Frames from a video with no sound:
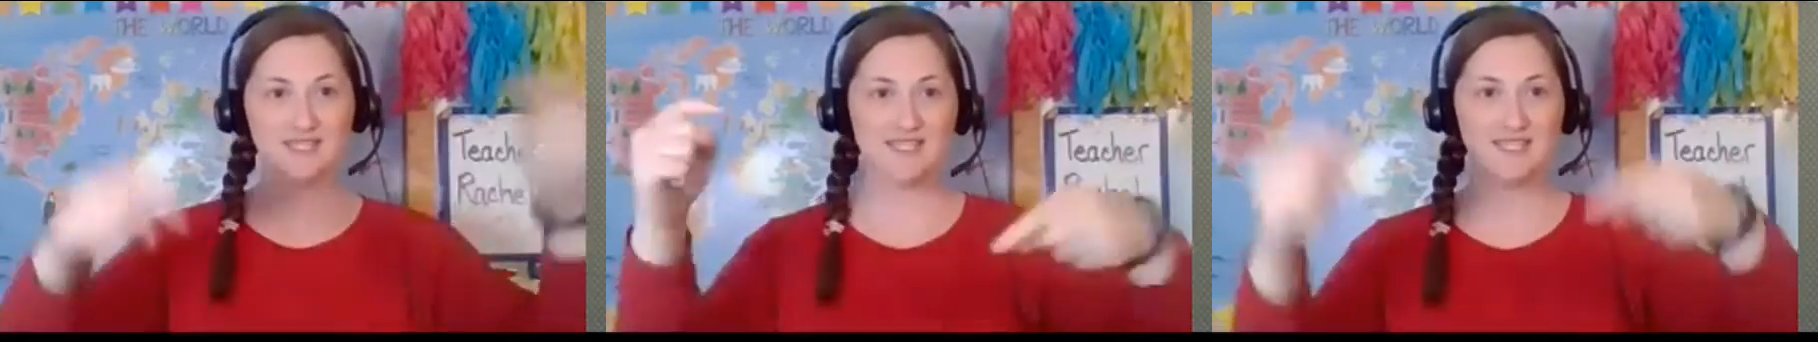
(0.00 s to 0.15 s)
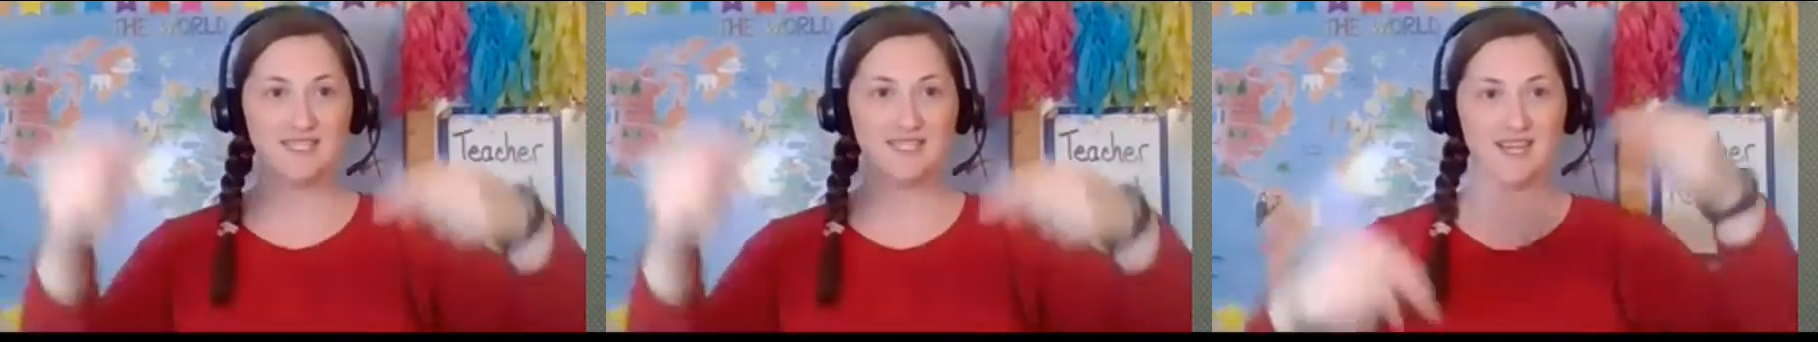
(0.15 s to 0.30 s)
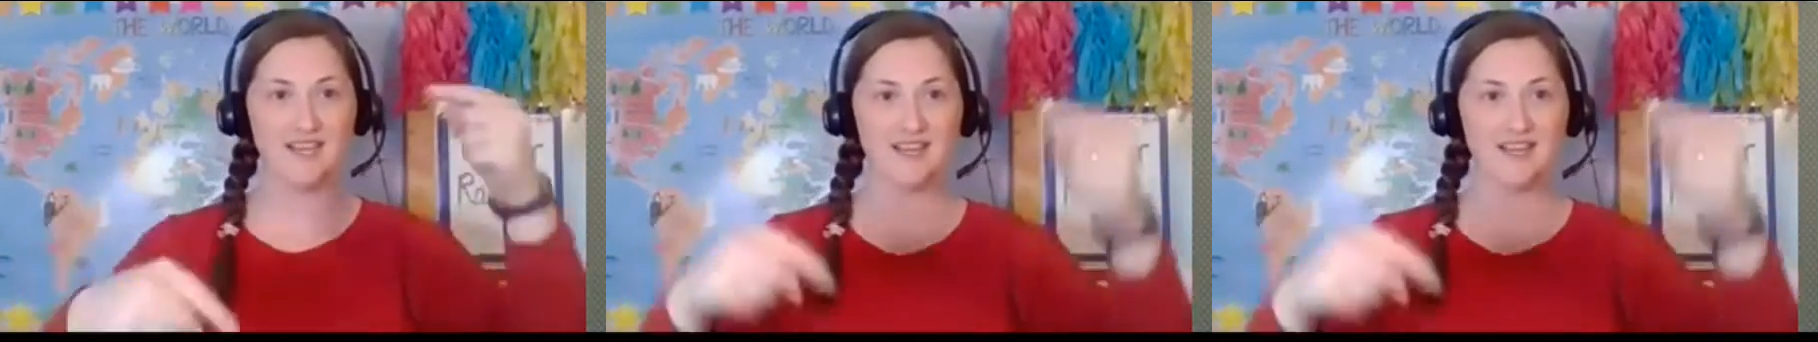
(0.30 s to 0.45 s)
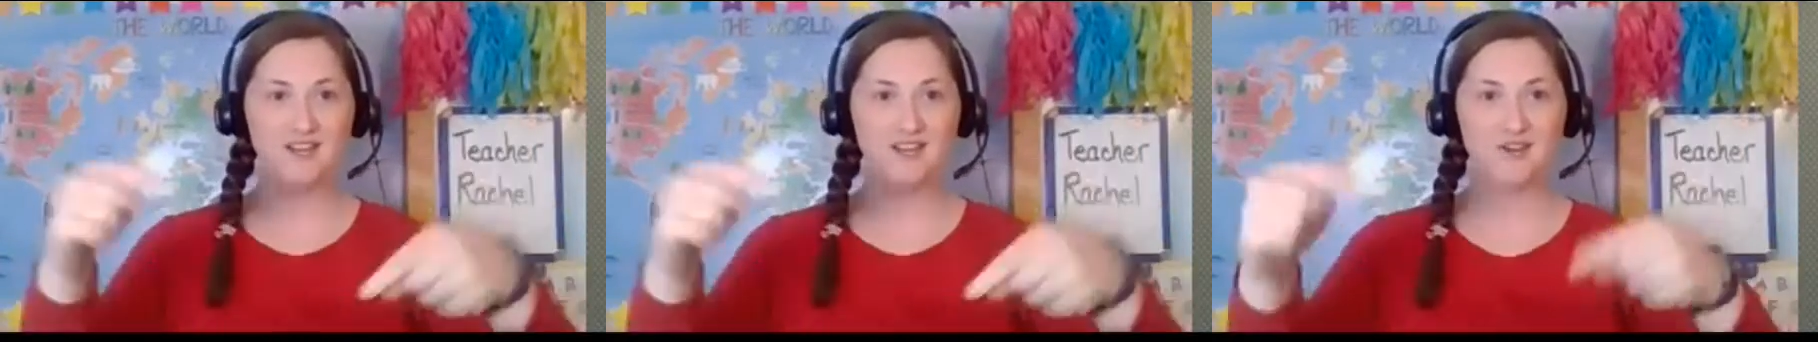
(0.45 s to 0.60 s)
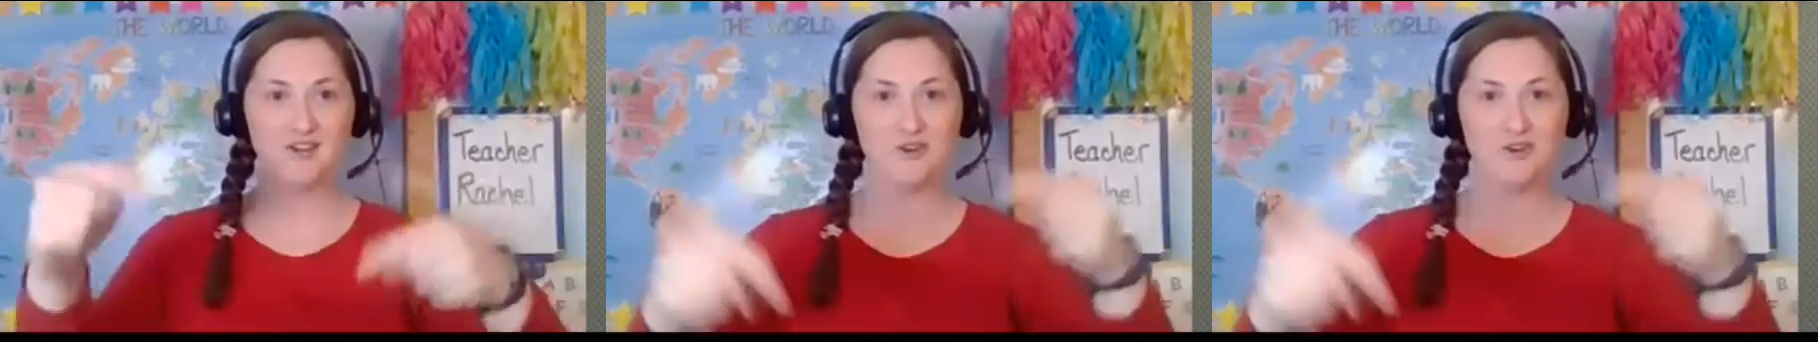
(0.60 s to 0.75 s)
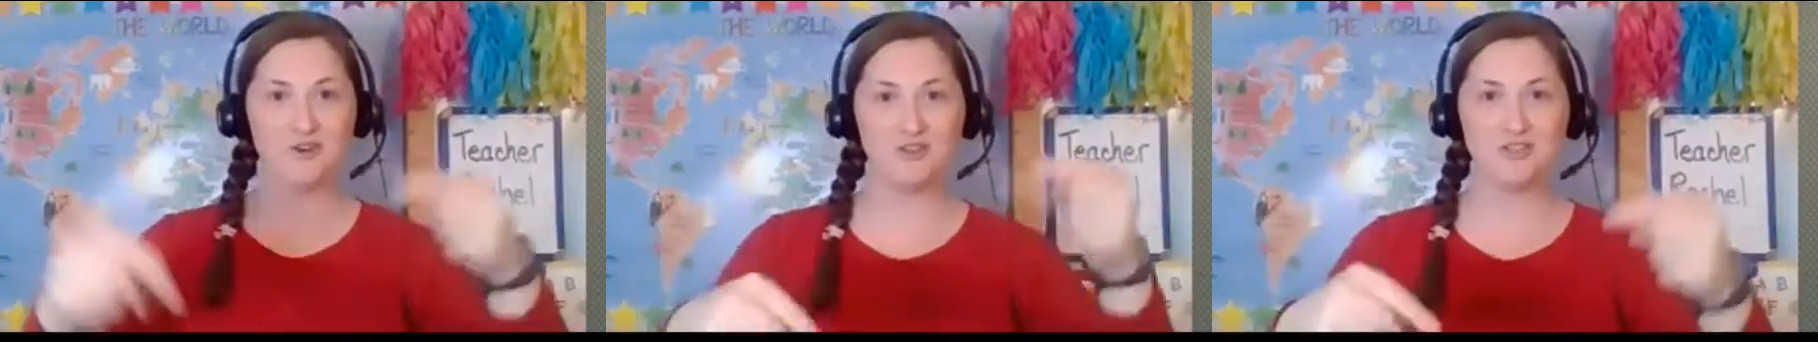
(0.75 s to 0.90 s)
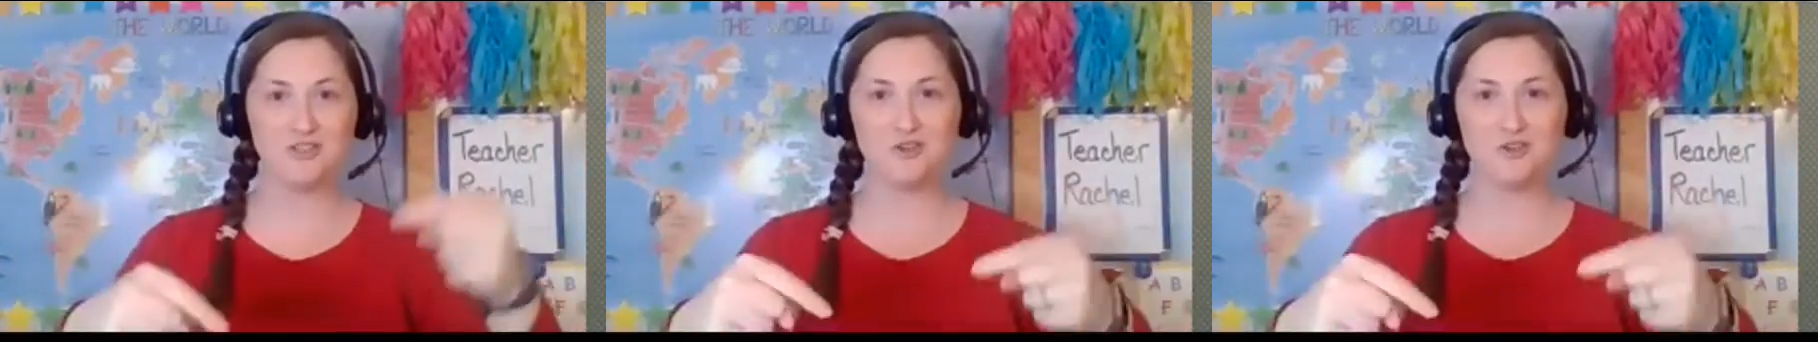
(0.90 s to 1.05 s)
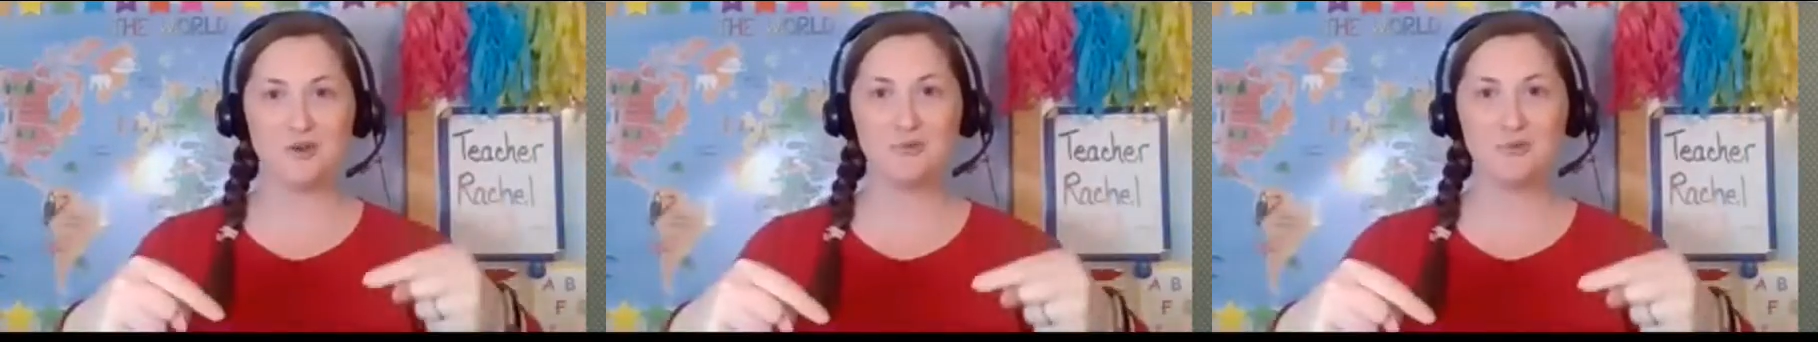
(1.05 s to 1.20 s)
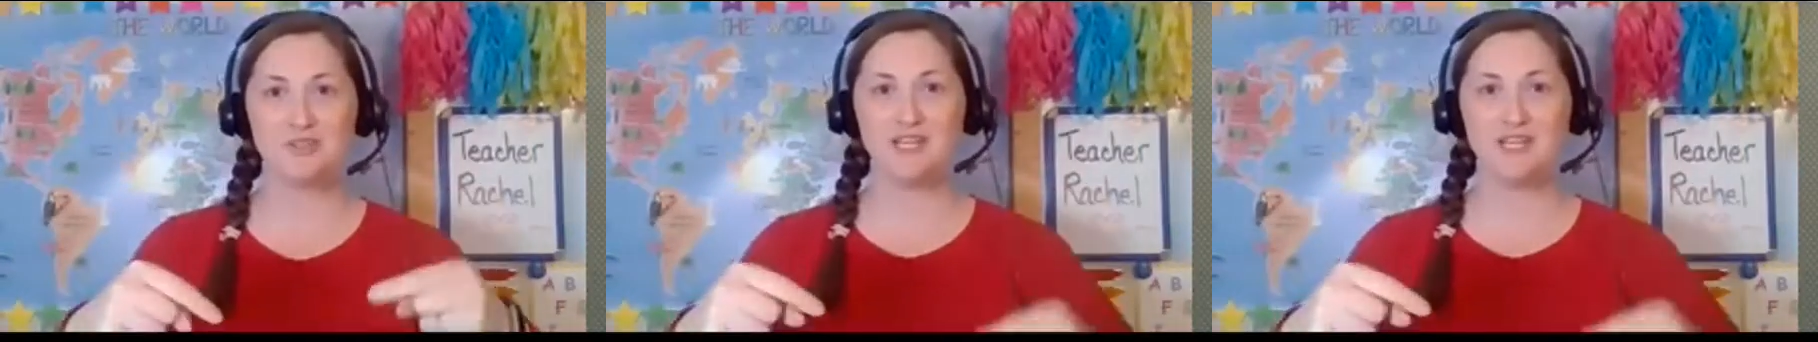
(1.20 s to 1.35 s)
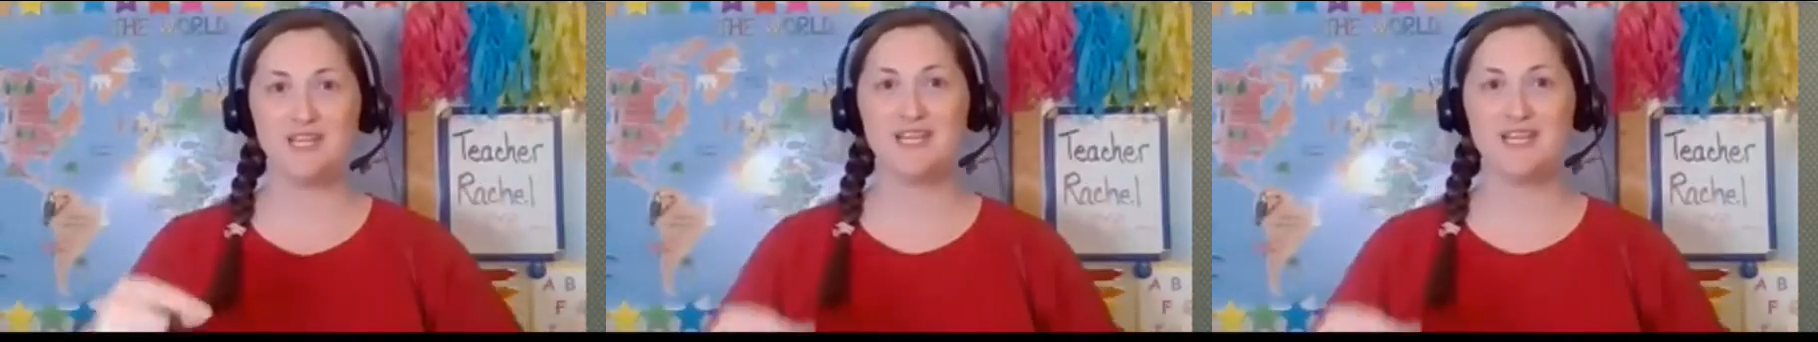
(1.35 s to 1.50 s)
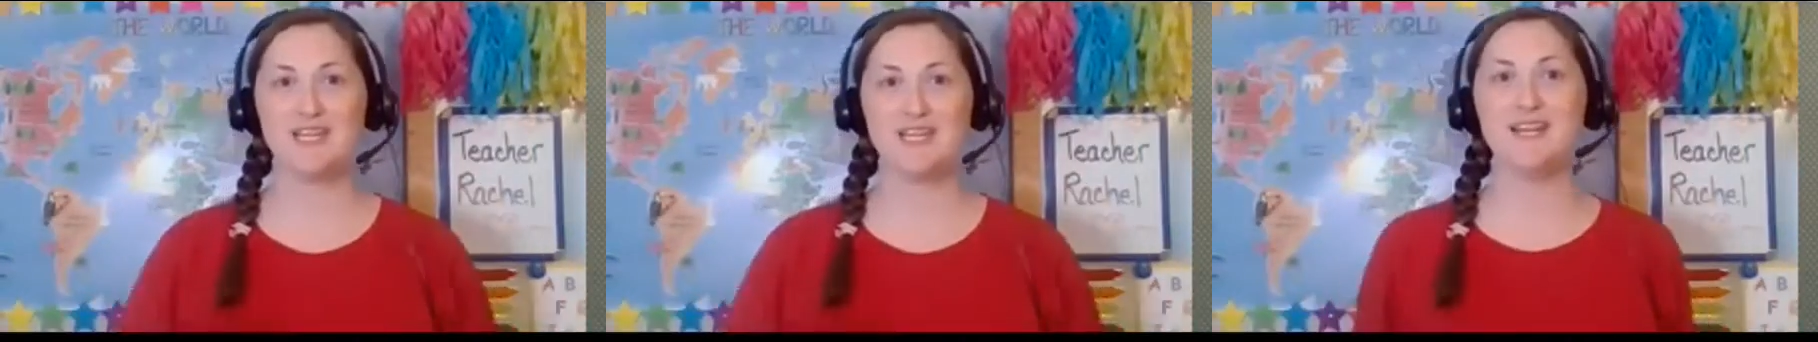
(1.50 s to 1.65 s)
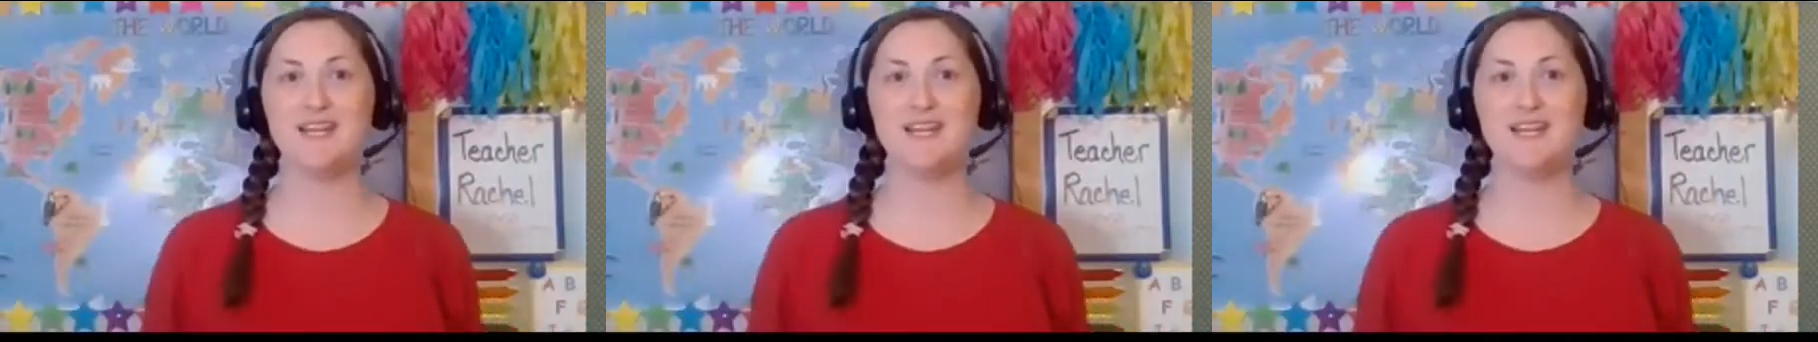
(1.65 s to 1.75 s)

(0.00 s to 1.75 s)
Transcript: stick it in your description.